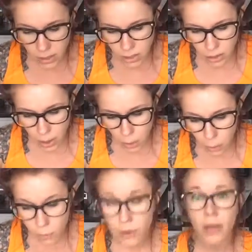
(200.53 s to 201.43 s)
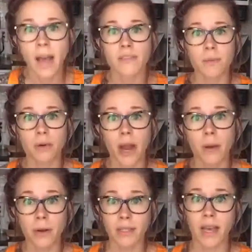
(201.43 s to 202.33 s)
So you're going to have to
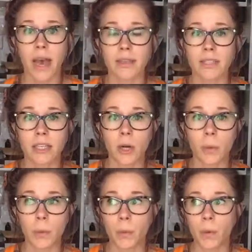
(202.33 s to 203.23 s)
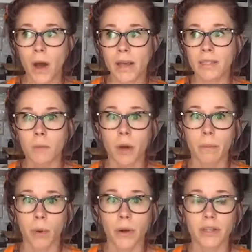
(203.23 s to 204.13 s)
prioritize, what is more
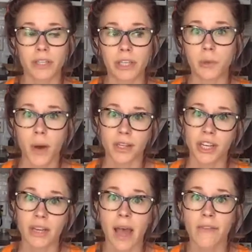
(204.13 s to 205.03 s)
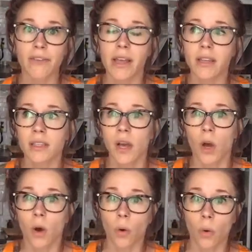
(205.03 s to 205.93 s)
important to you, watching Netflix
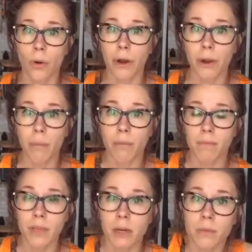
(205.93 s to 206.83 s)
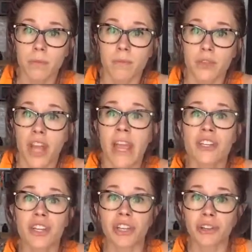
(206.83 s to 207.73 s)
or,
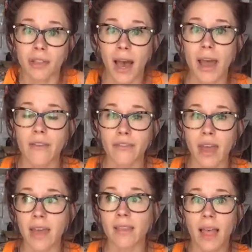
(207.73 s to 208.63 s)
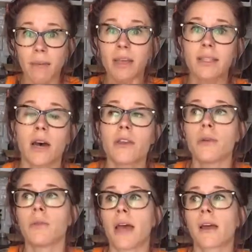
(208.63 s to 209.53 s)
changing your life. And let me tell
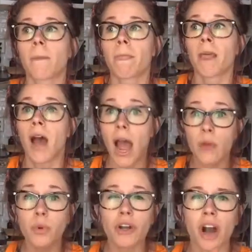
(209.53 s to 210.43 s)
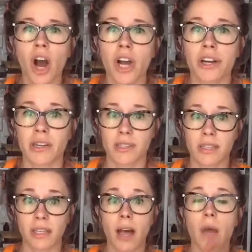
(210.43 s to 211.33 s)
you, like, I work hard
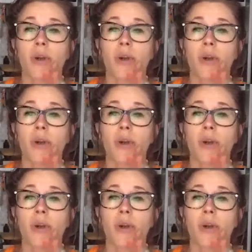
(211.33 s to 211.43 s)
still,